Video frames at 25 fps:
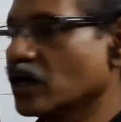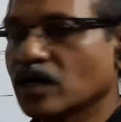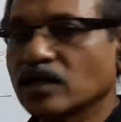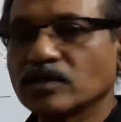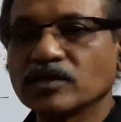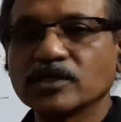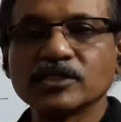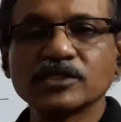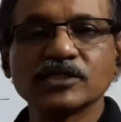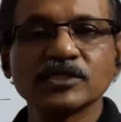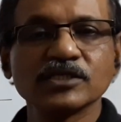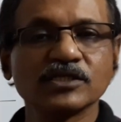
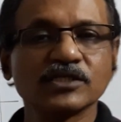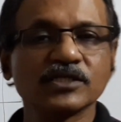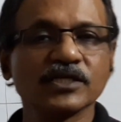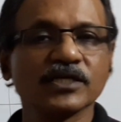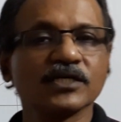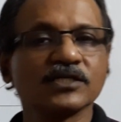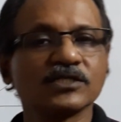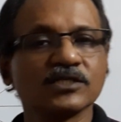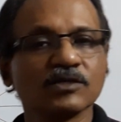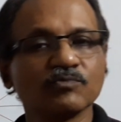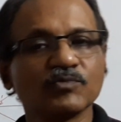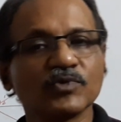This is a
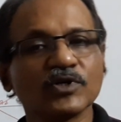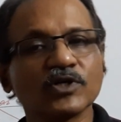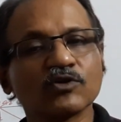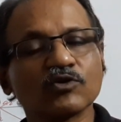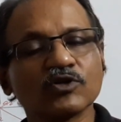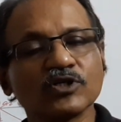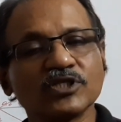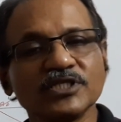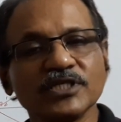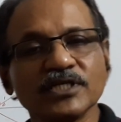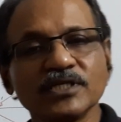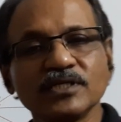simple
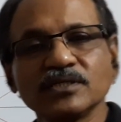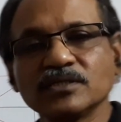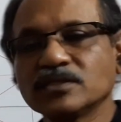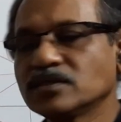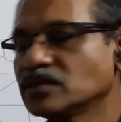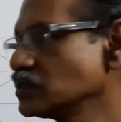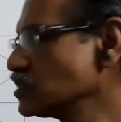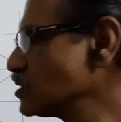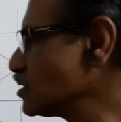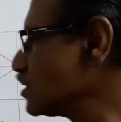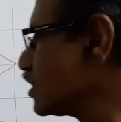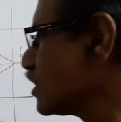question.
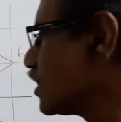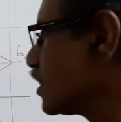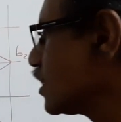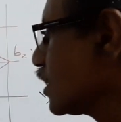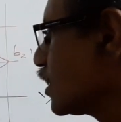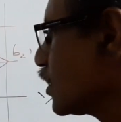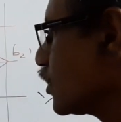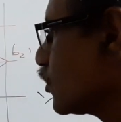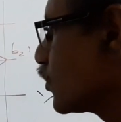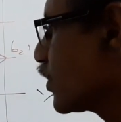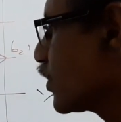You